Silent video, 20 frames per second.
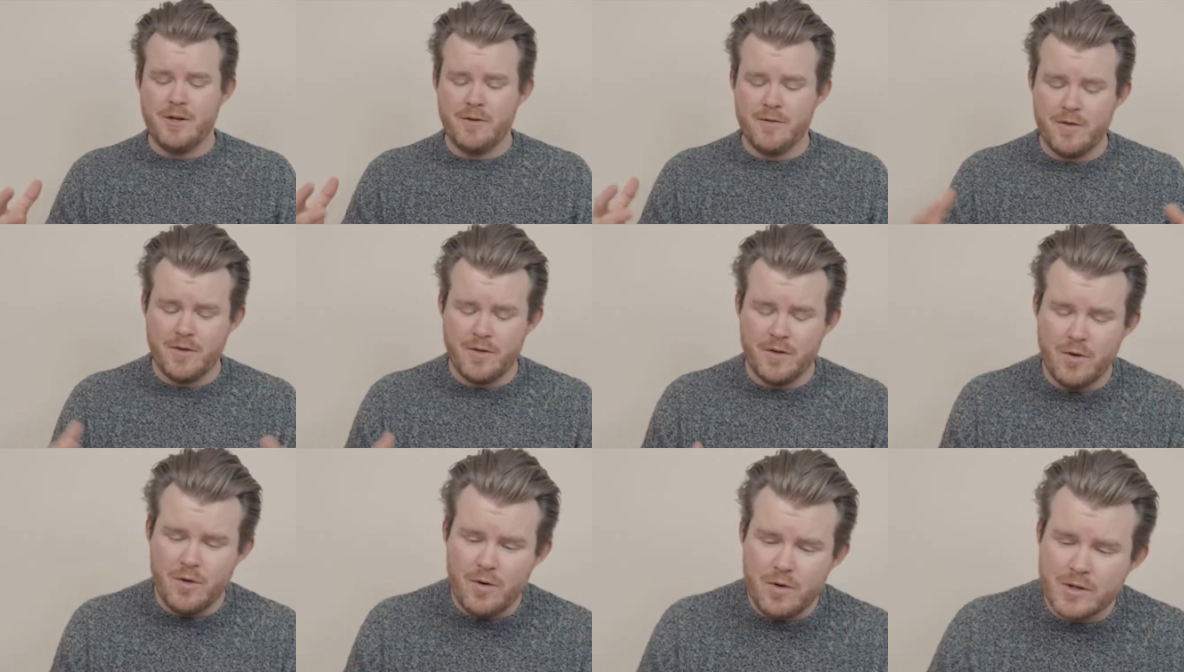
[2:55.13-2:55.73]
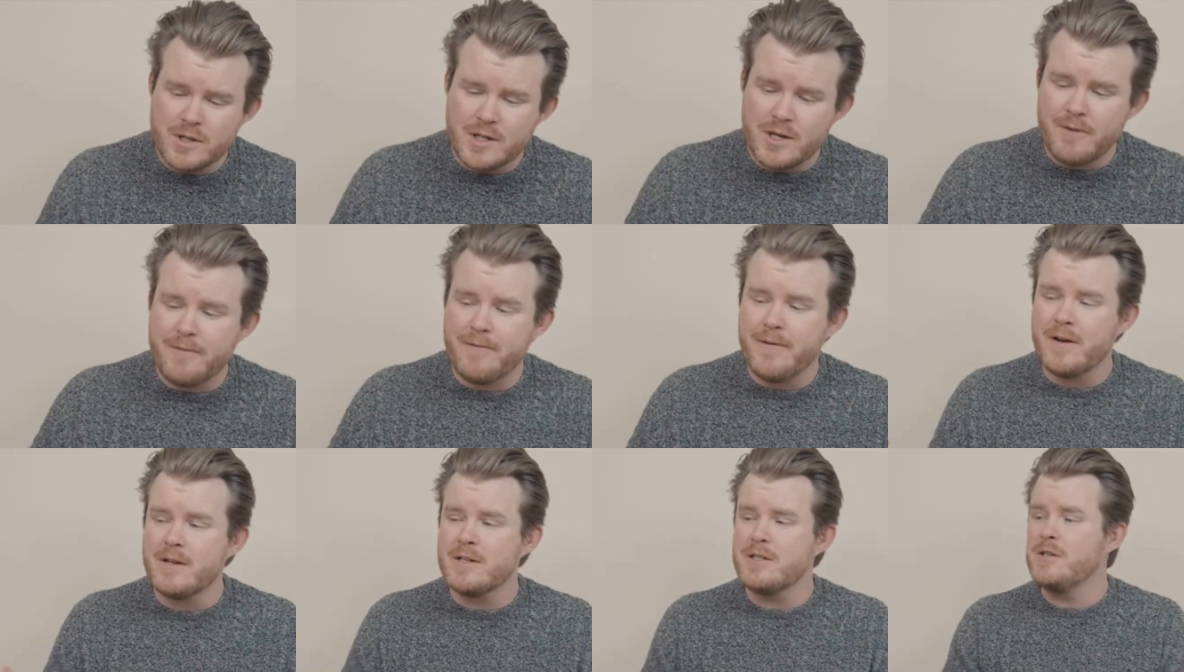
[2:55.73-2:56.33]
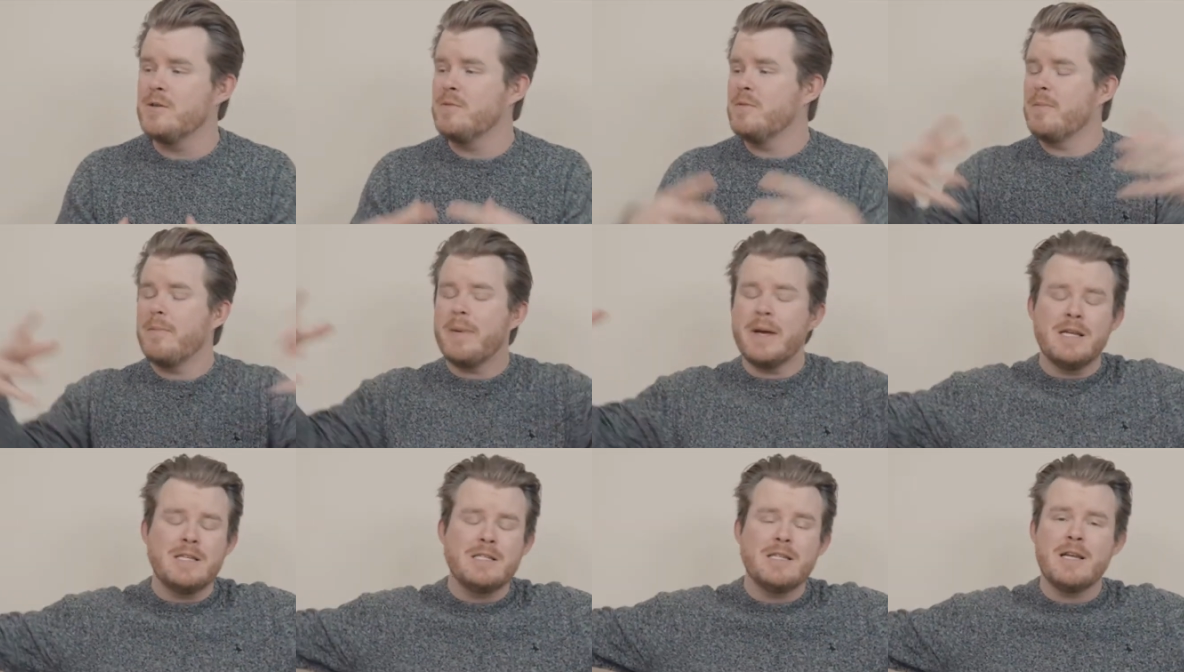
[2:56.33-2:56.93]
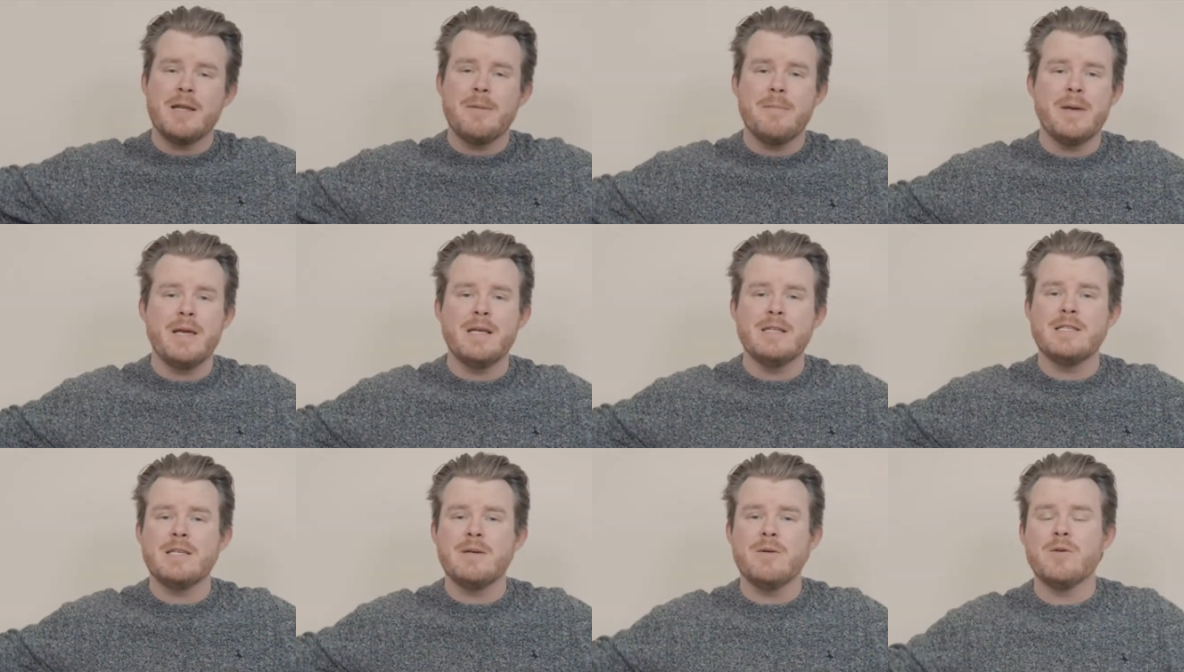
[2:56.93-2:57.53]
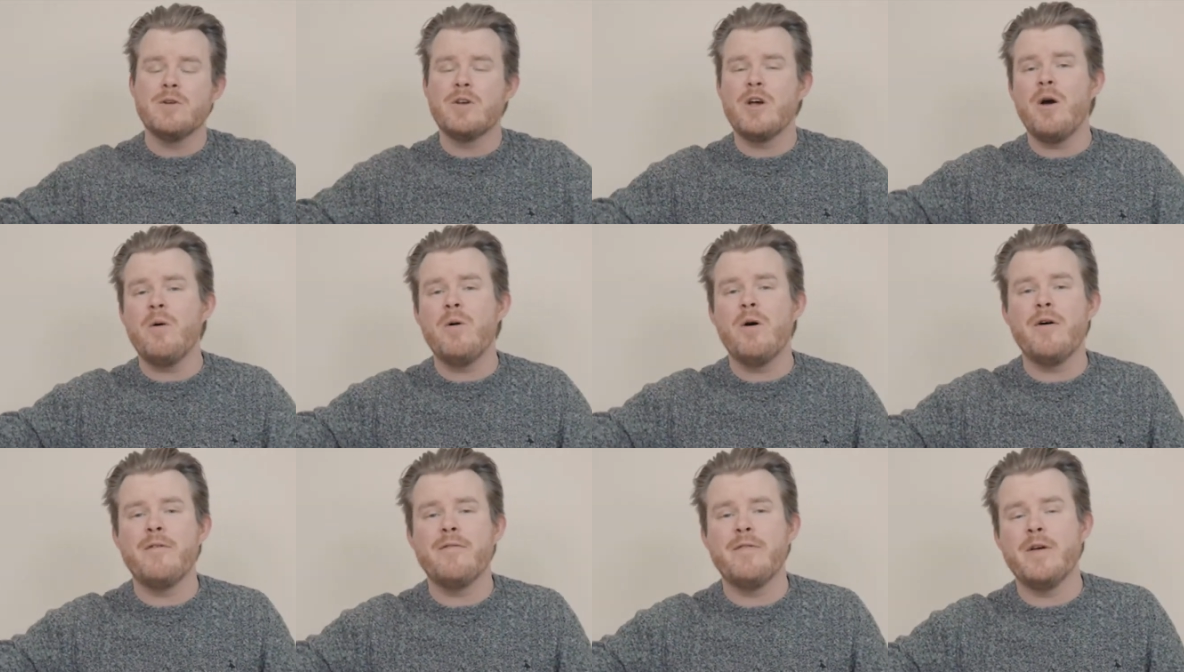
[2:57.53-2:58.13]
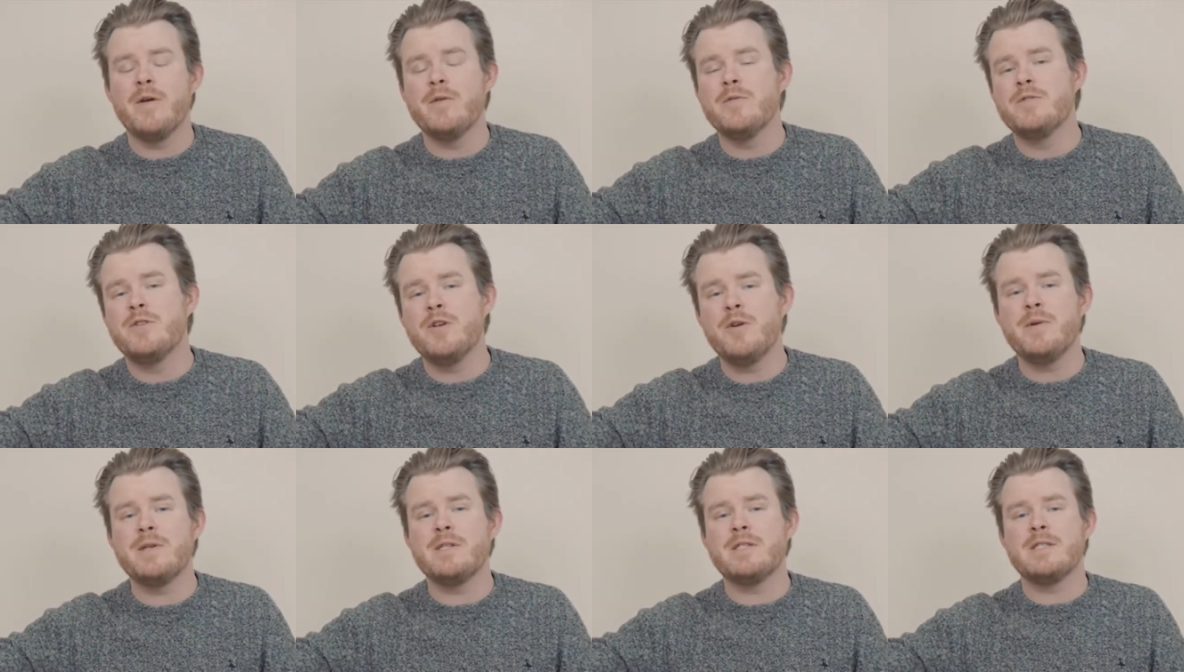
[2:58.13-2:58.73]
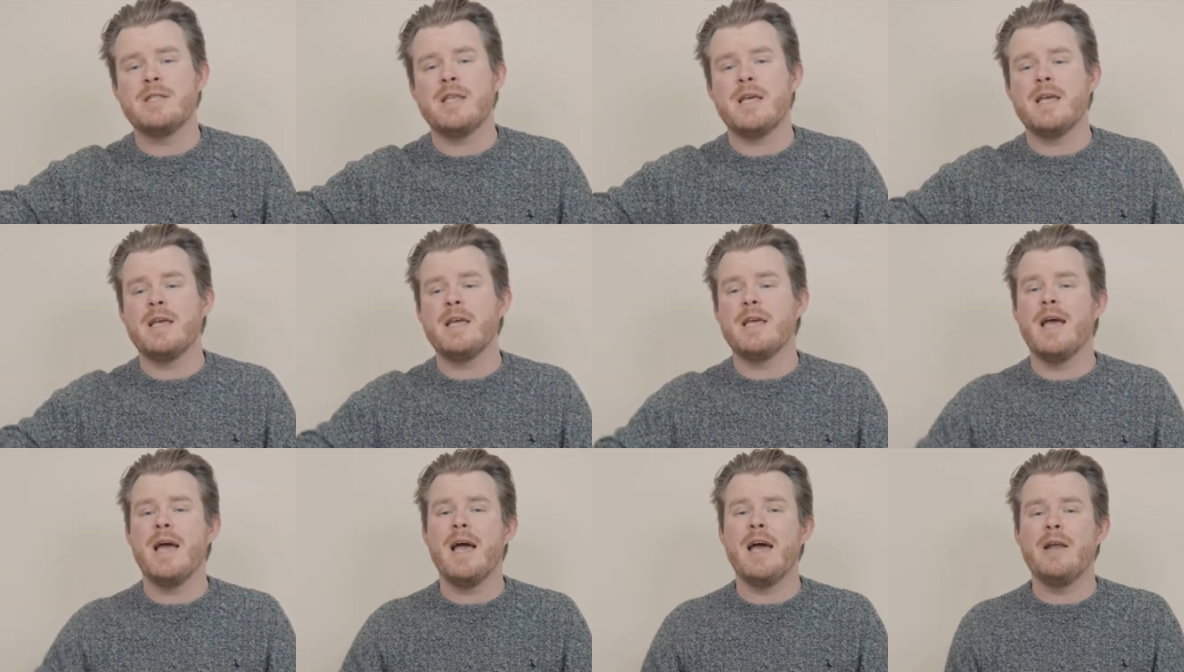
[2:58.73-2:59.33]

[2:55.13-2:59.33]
You've got the auto function, which basically means it will go off, it will do its thing,